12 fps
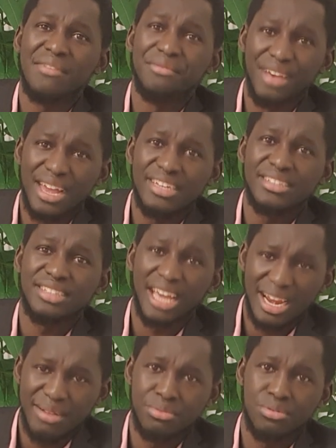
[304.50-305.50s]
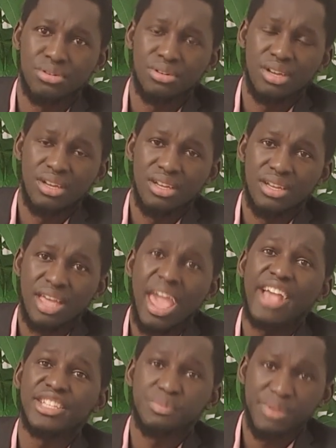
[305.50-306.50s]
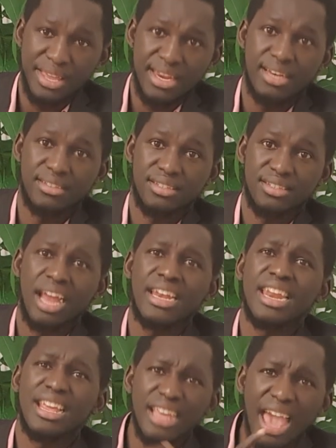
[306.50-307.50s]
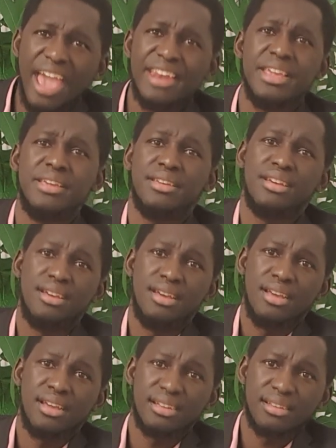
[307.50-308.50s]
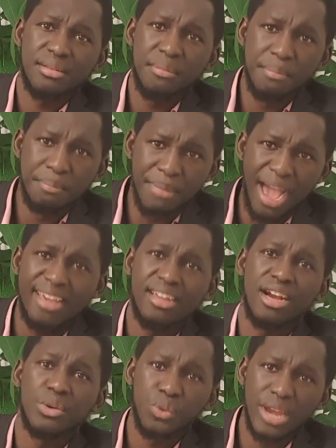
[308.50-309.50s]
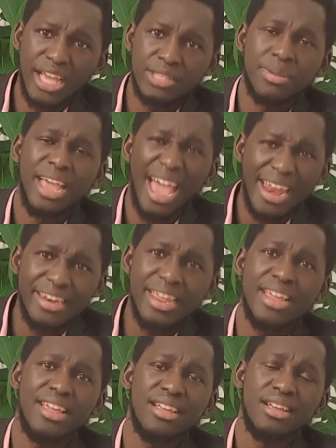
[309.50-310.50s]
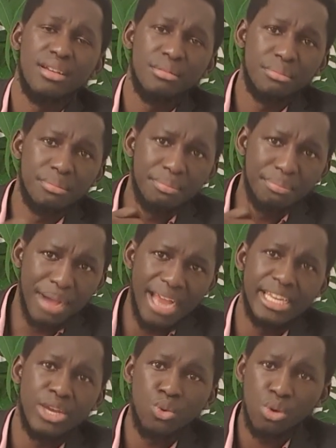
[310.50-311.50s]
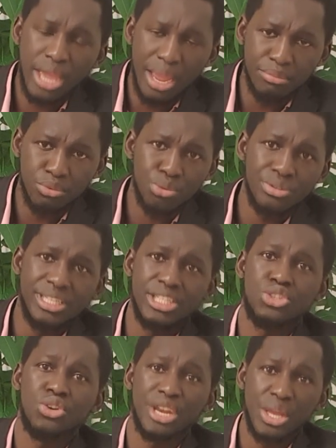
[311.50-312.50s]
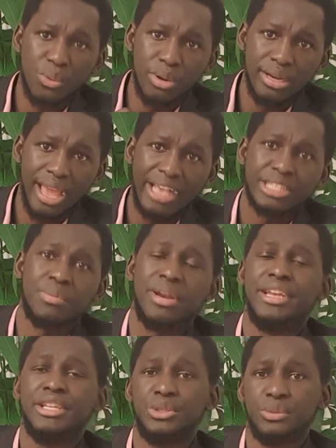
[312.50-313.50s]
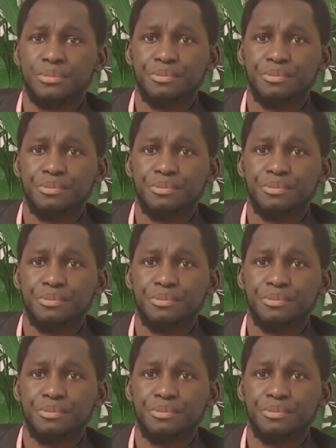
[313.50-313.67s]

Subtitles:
a very terrible experience that any migrant will anybody who came through this journey will explain you.